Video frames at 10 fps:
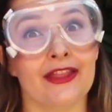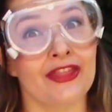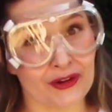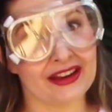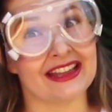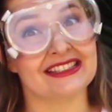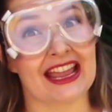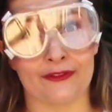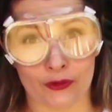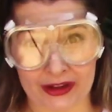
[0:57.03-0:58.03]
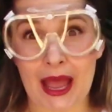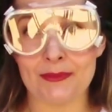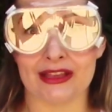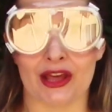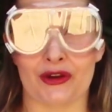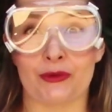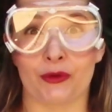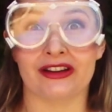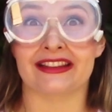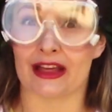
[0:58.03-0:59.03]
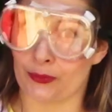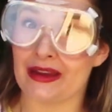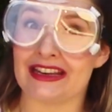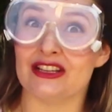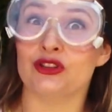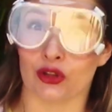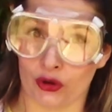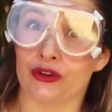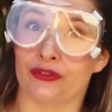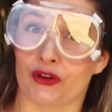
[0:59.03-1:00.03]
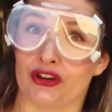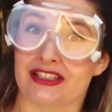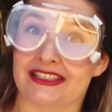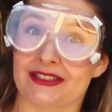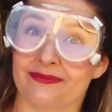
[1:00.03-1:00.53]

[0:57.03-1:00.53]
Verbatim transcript: there is a vocabulary word that we need to learn first.